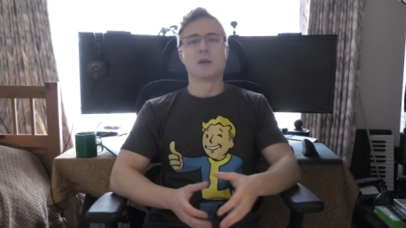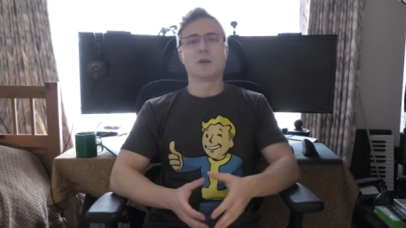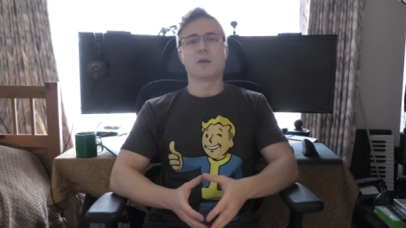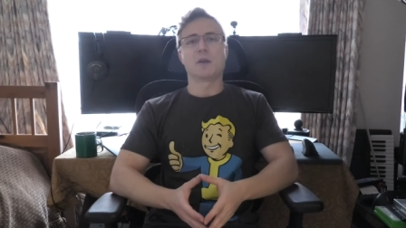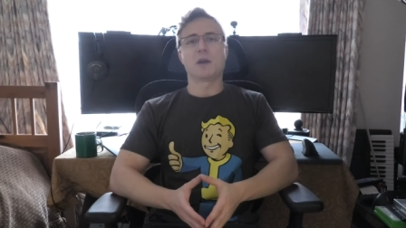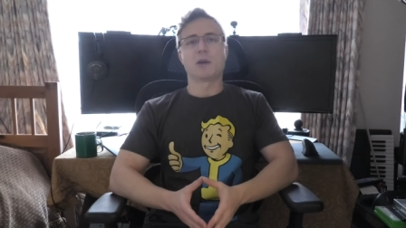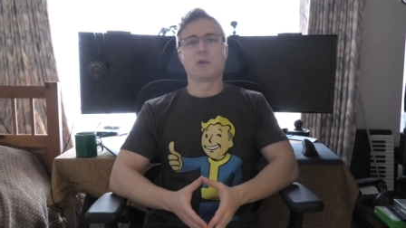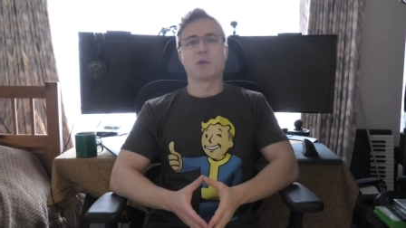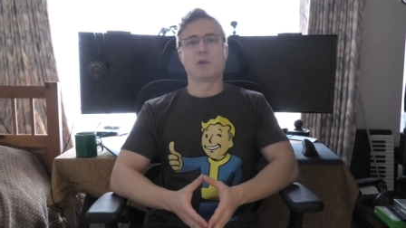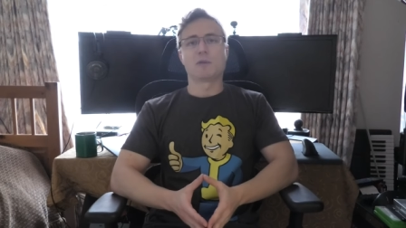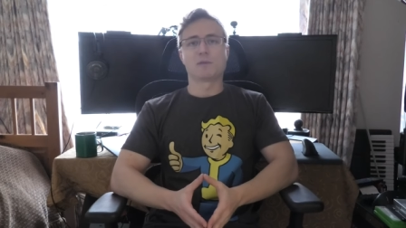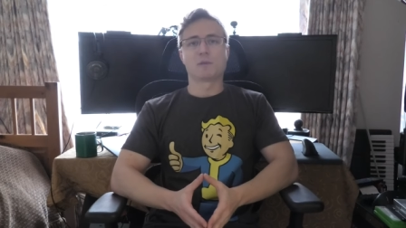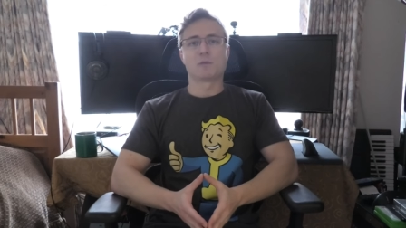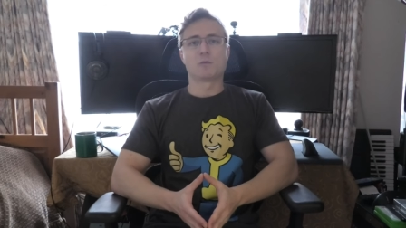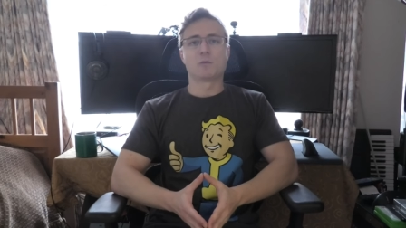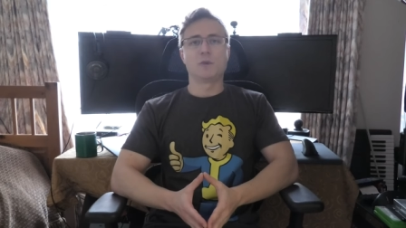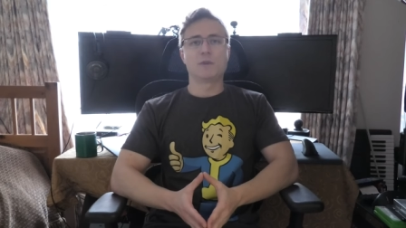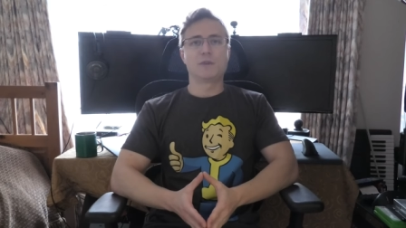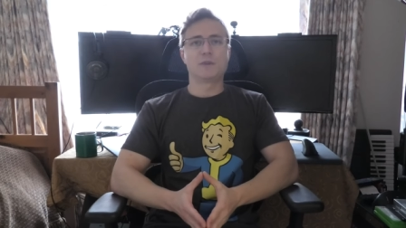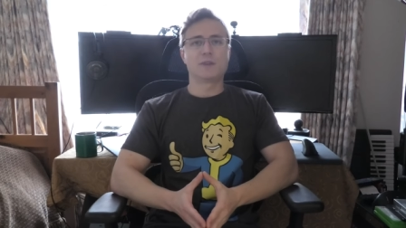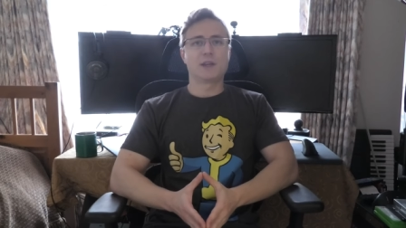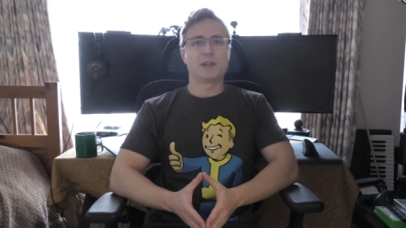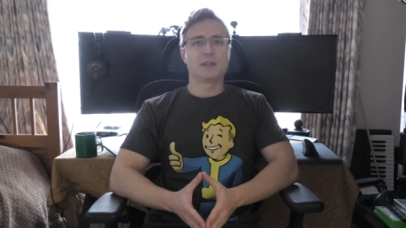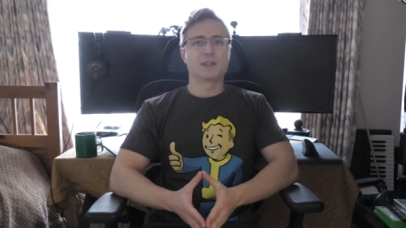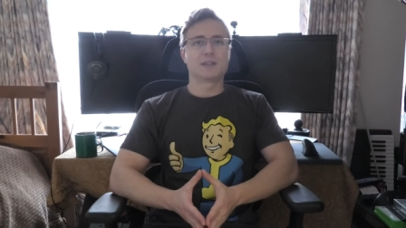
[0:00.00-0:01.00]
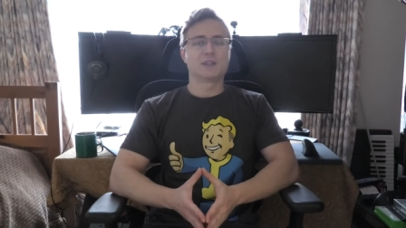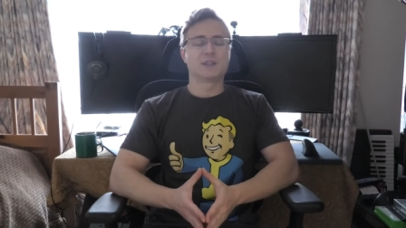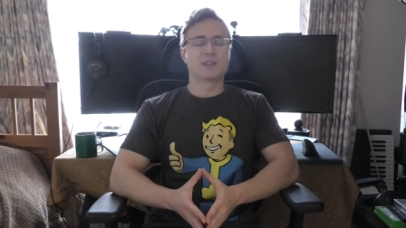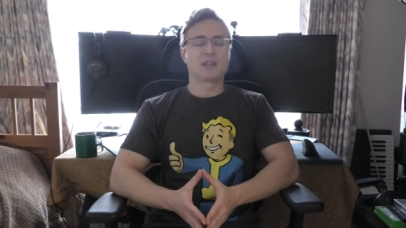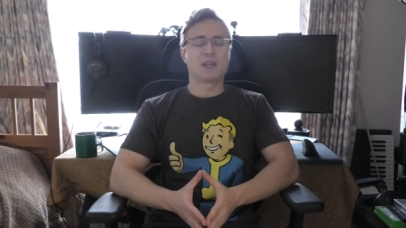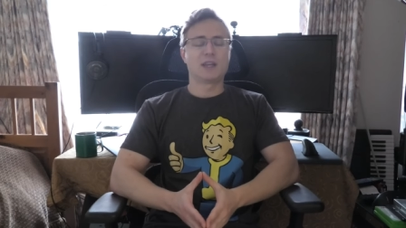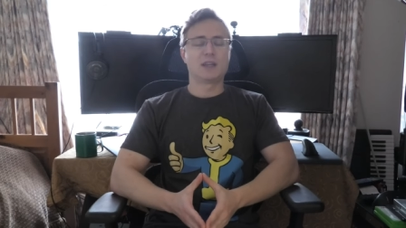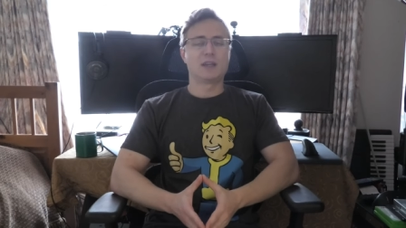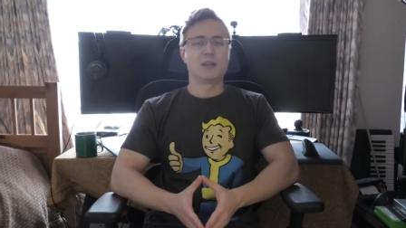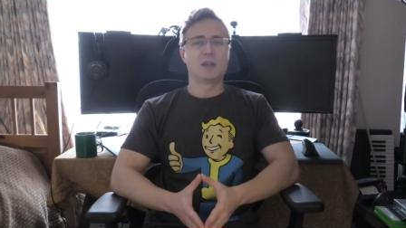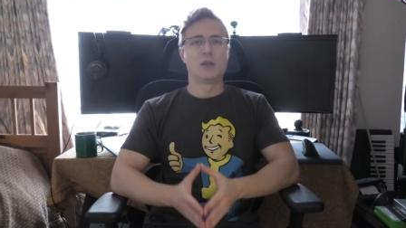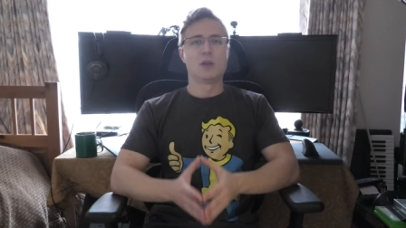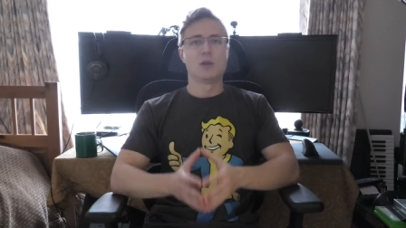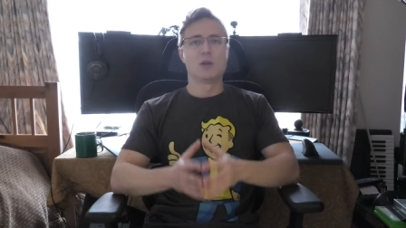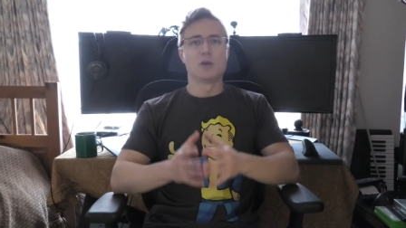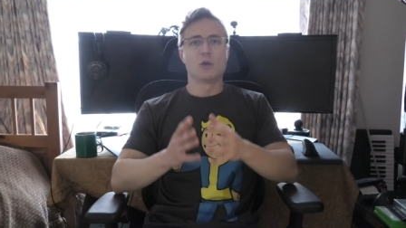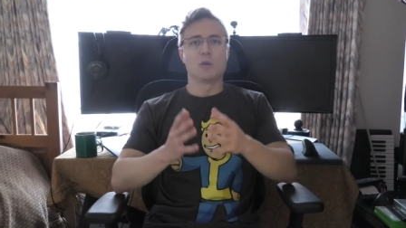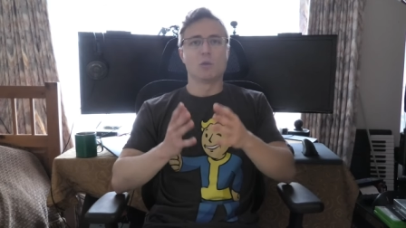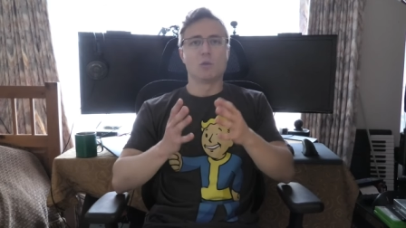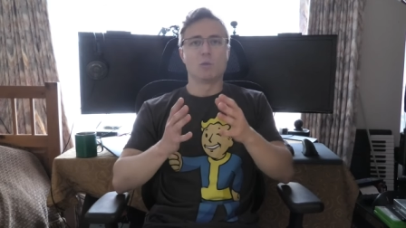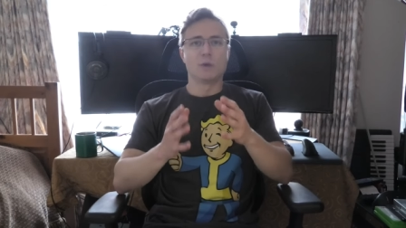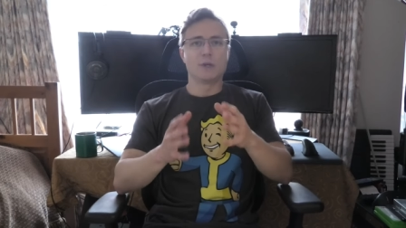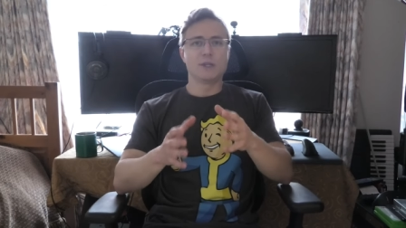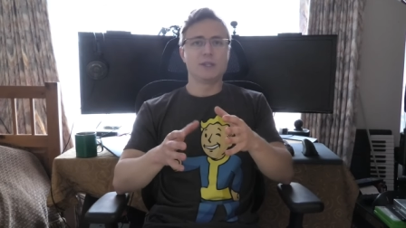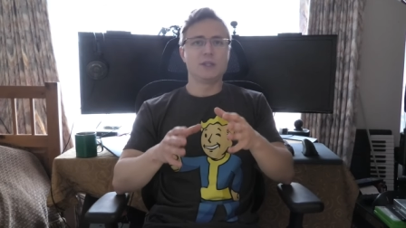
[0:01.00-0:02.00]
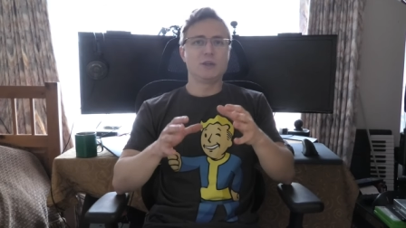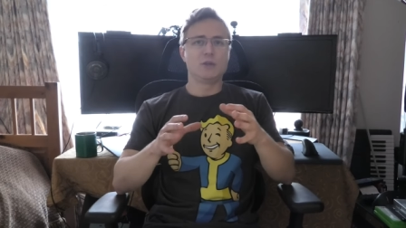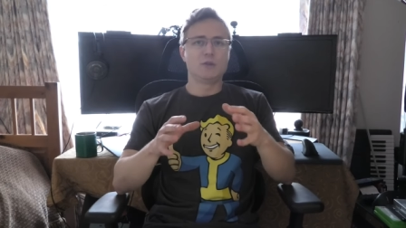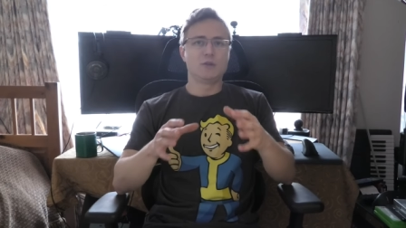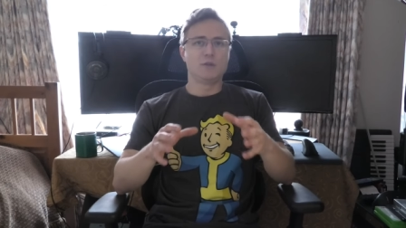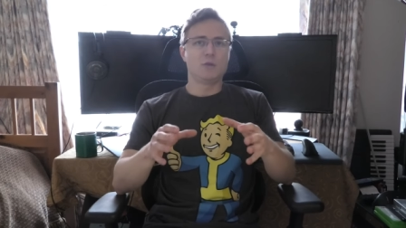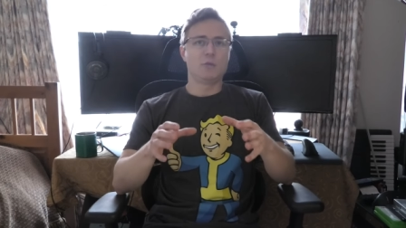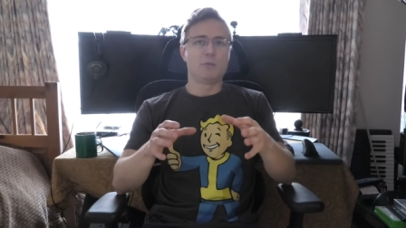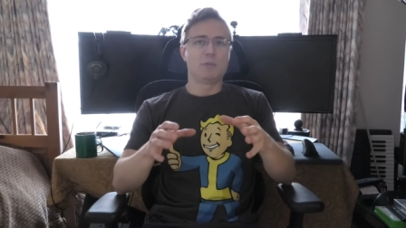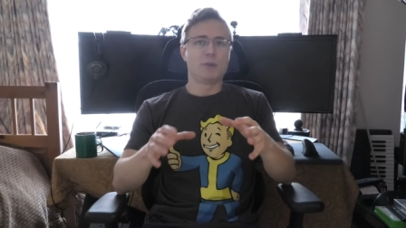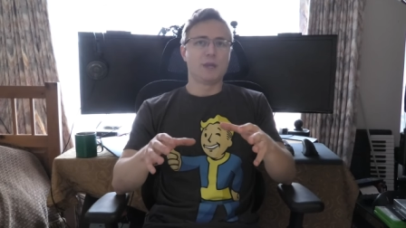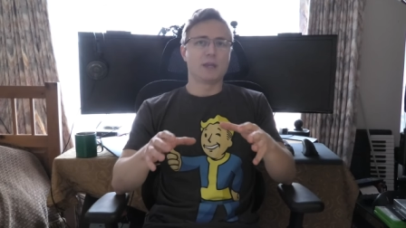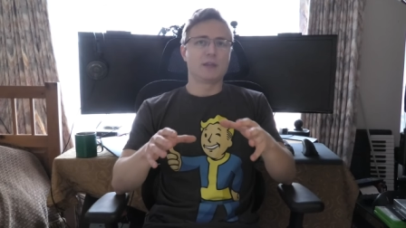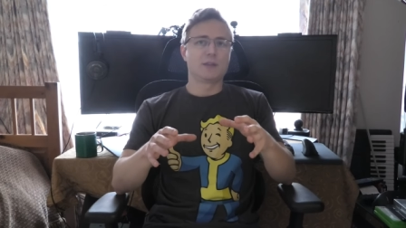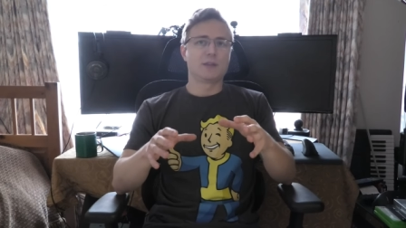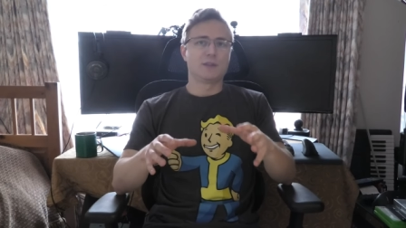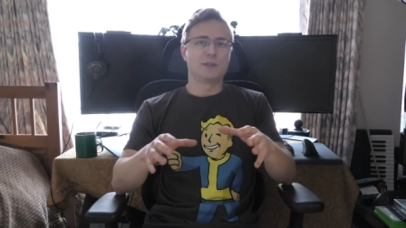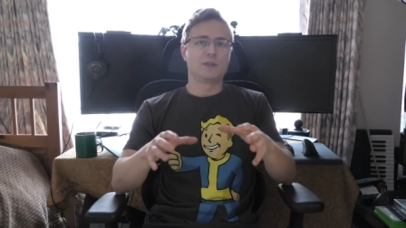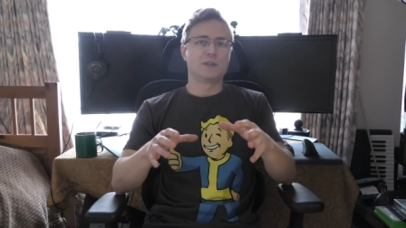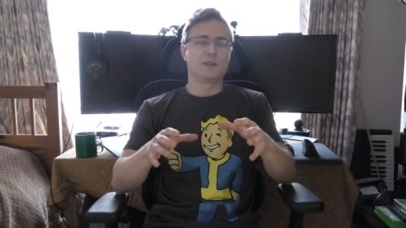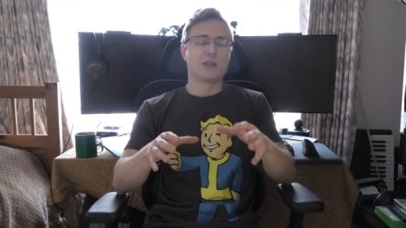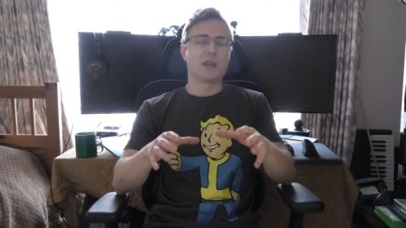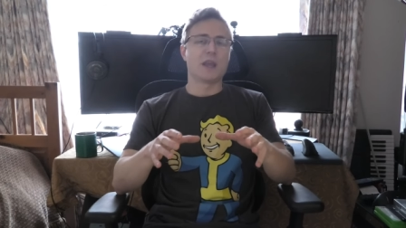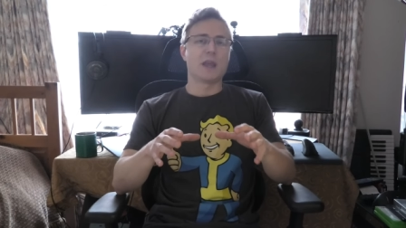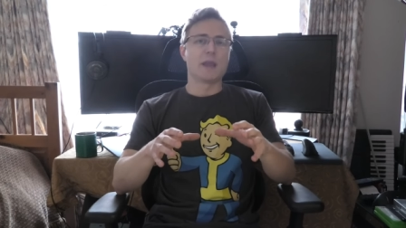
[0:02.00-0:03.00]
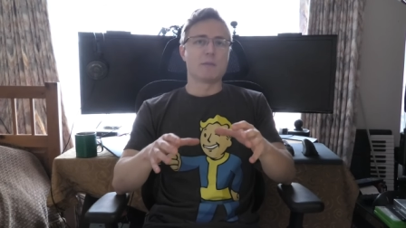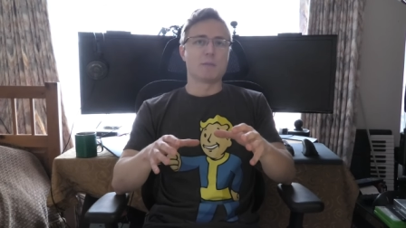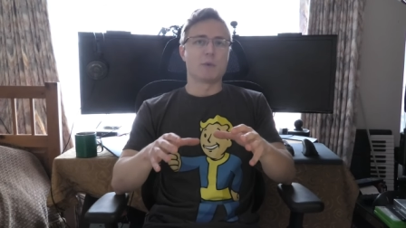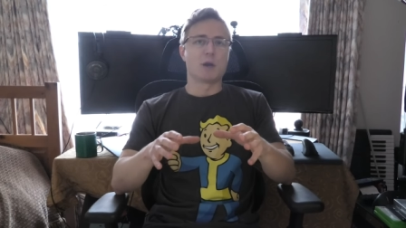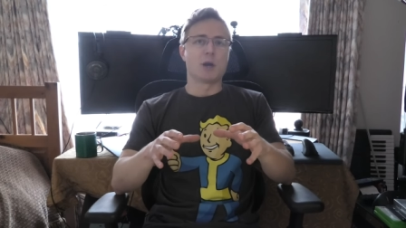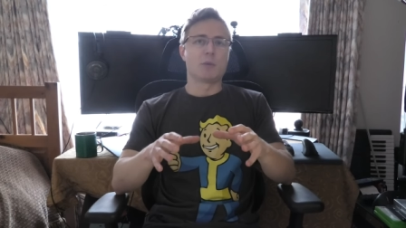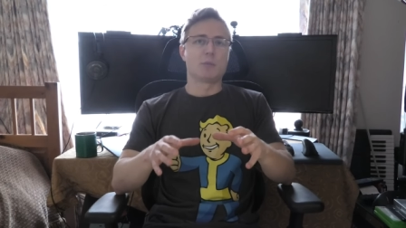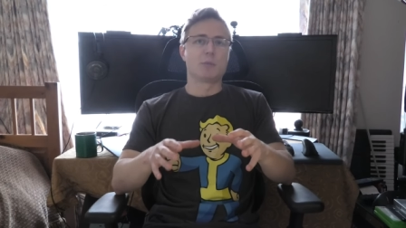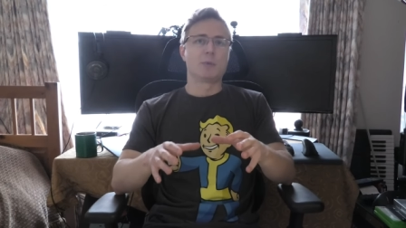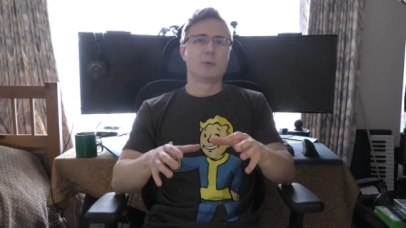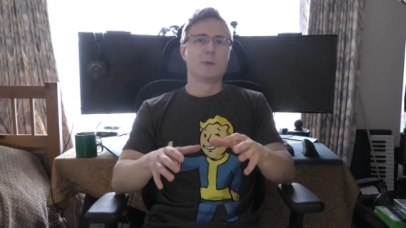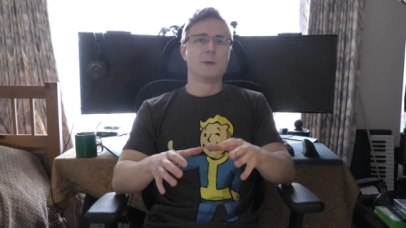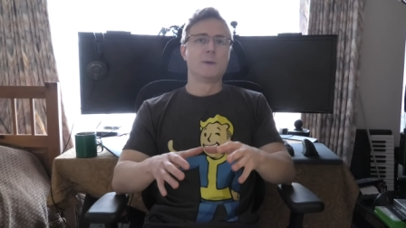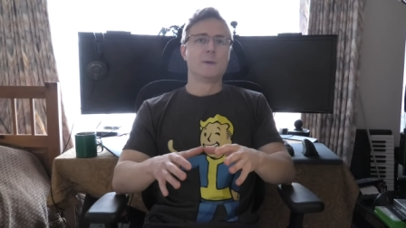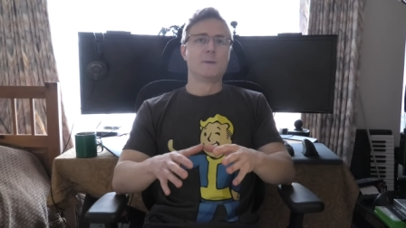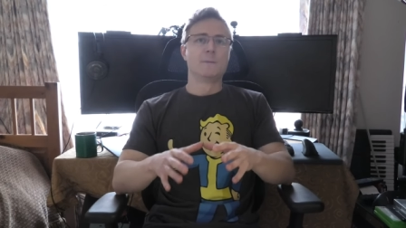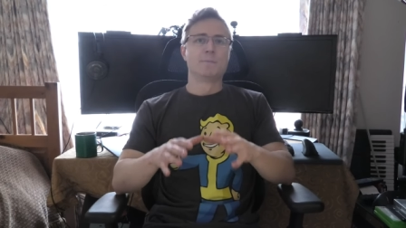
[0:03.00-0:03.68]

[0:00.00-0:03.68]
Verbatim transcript: However, with that said, when you do pick this game up,